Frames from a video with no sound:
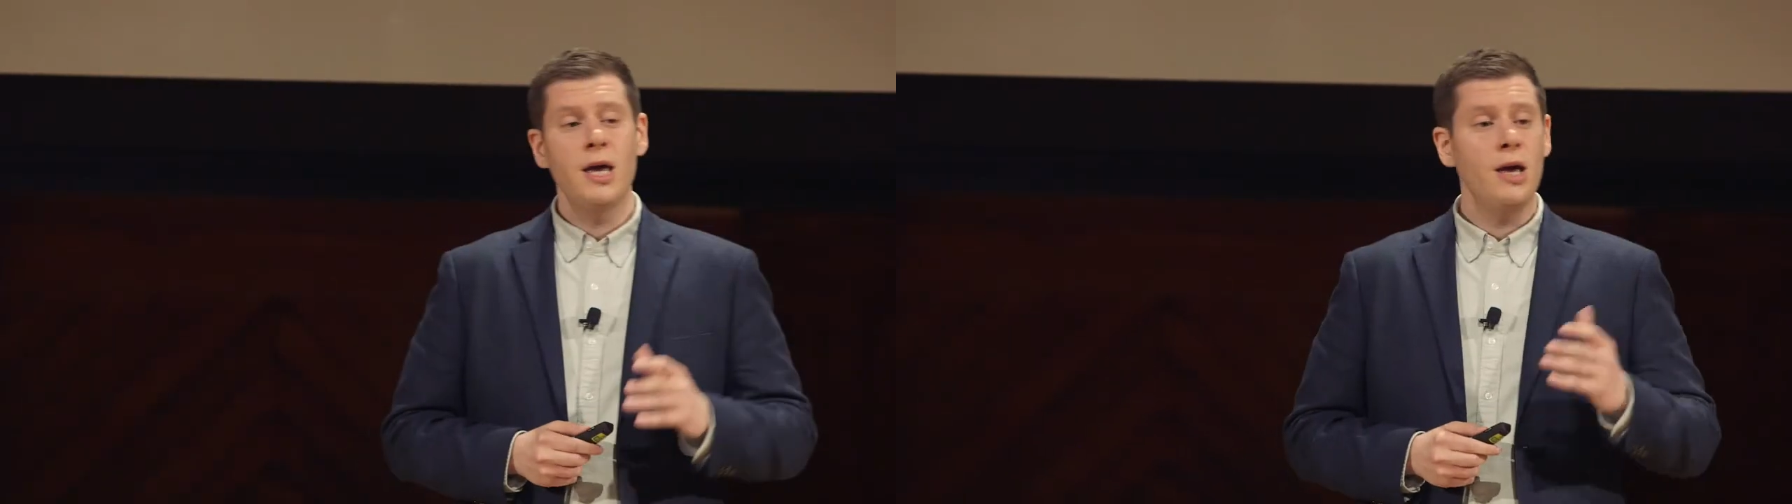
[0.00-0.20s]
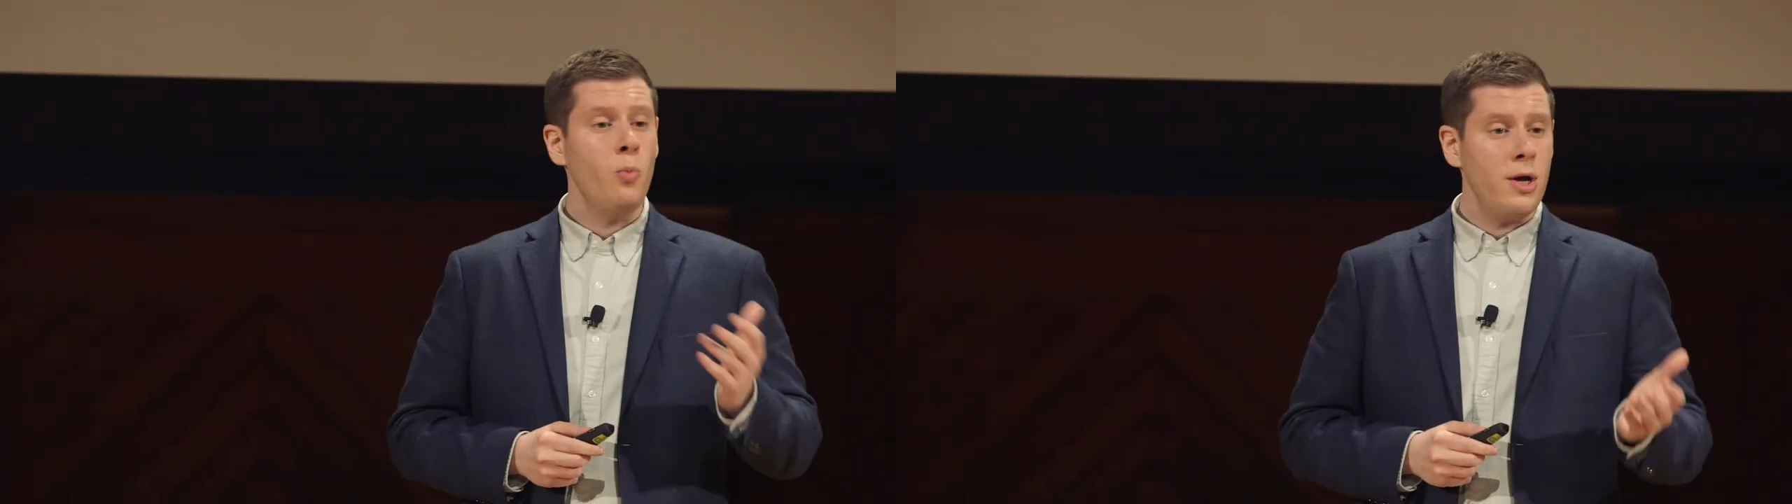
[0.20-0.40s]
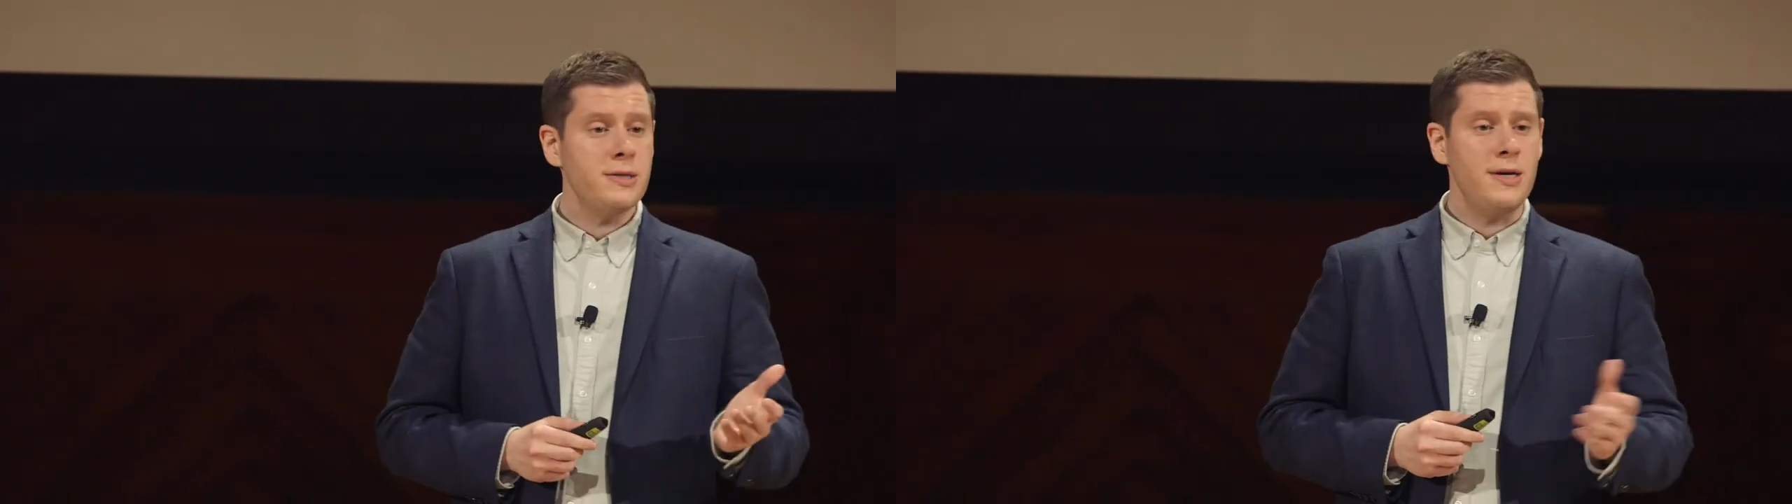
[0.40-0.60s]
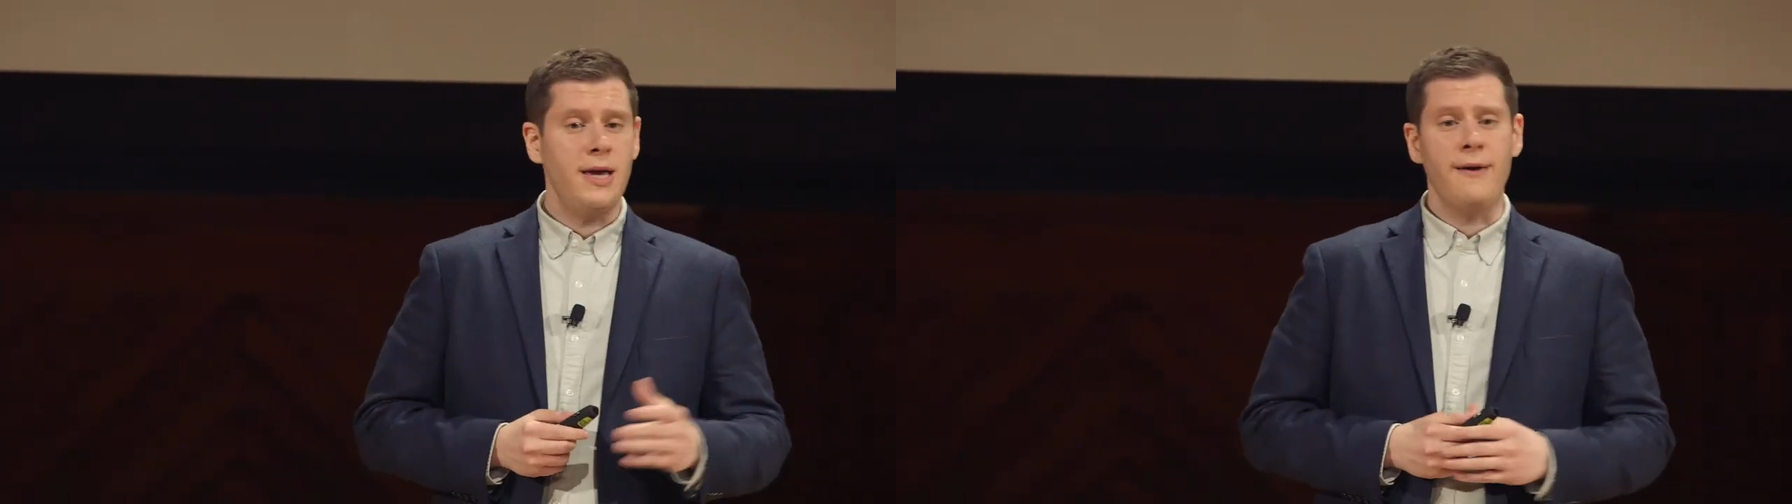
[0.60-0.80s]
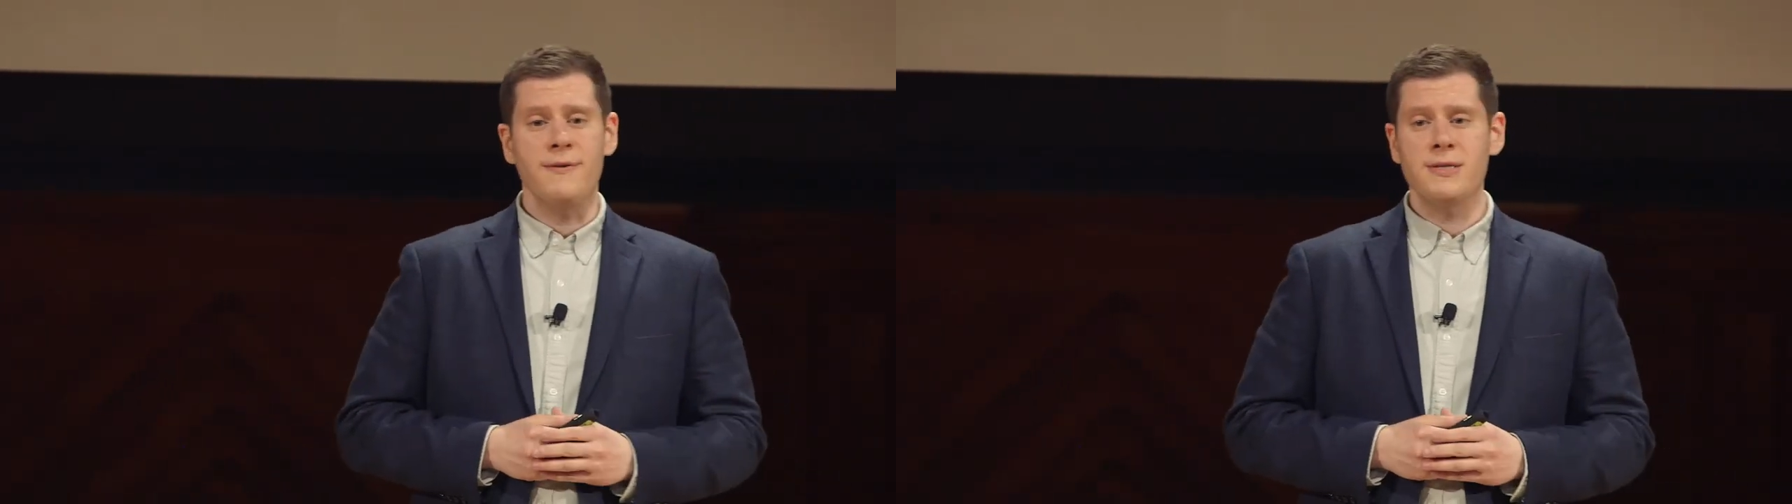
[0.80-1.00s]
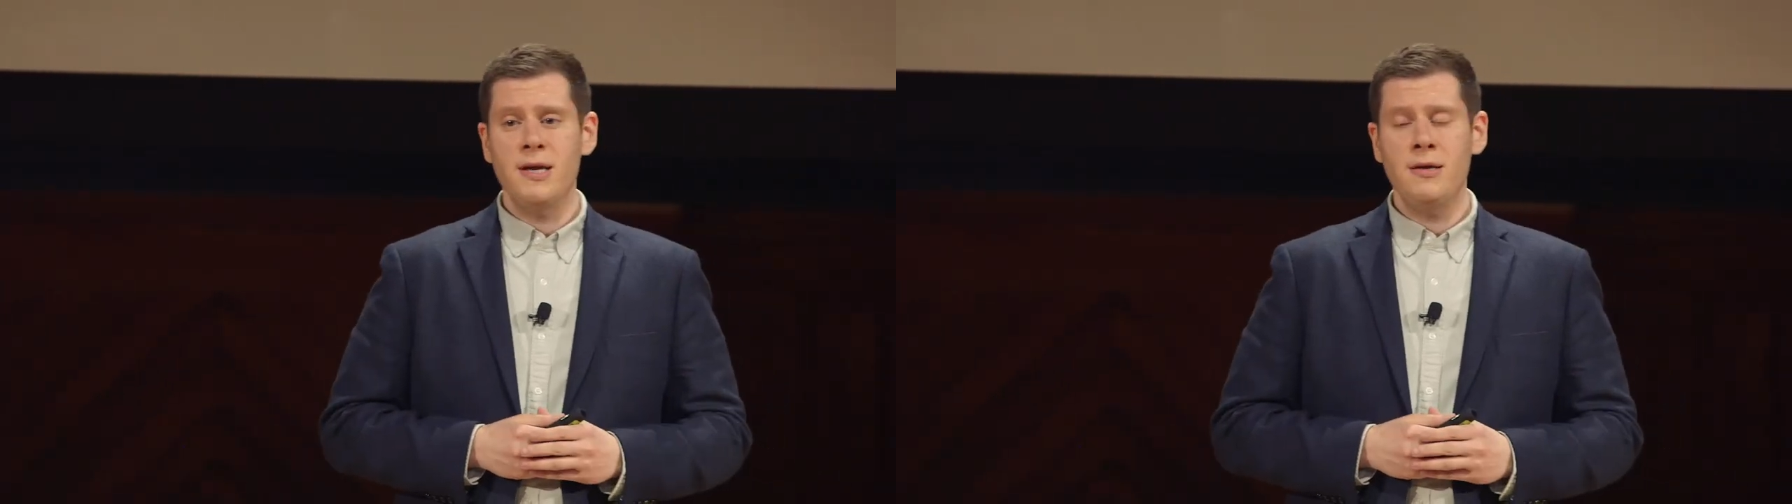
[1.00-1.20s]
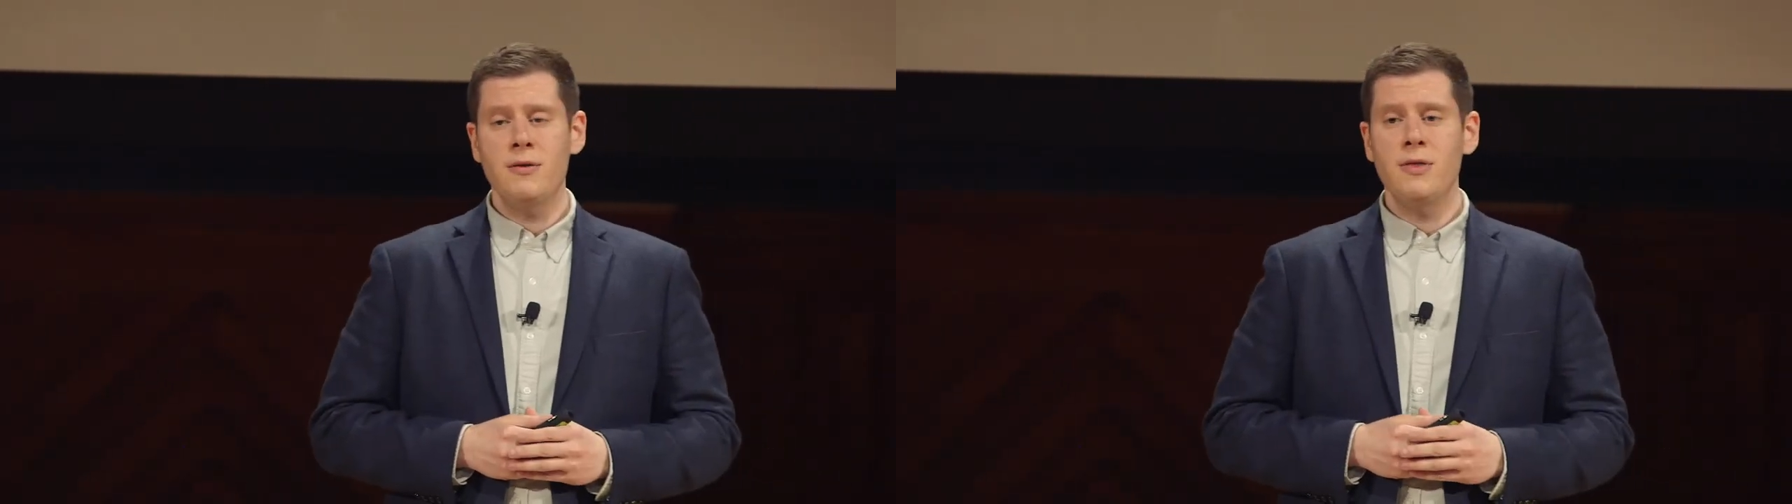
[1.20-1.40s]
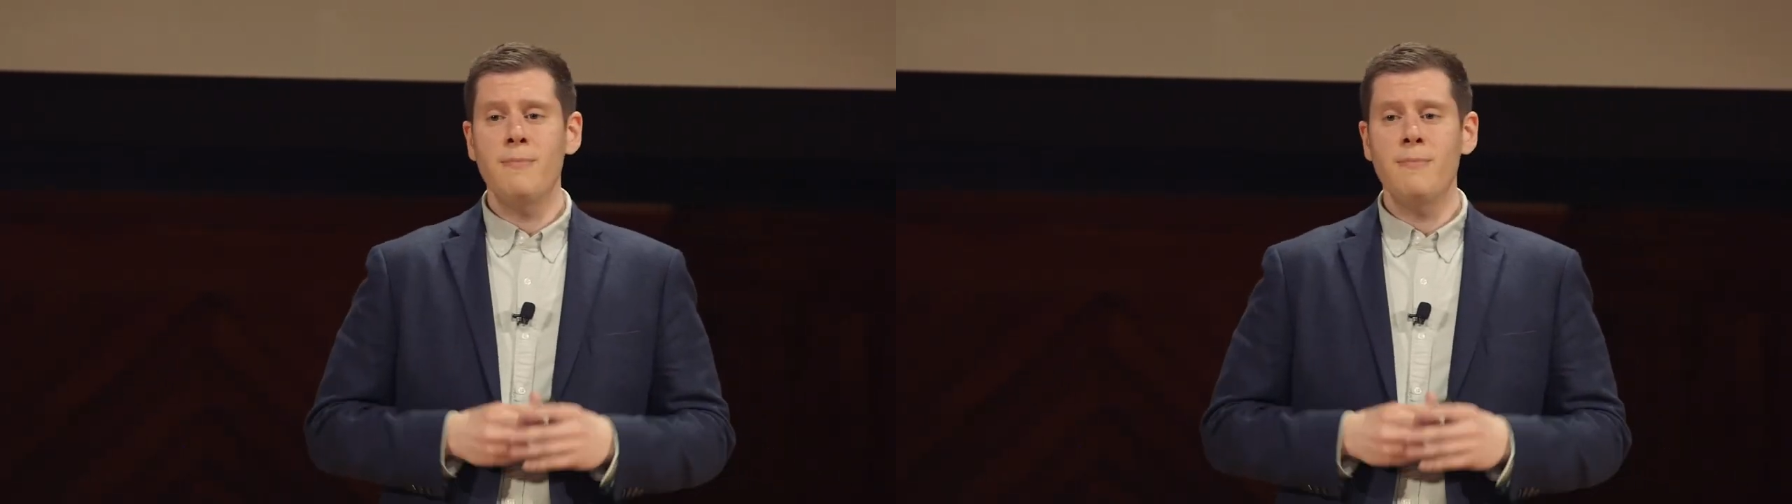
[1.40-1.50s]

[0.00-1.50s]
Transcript: In one city I visited,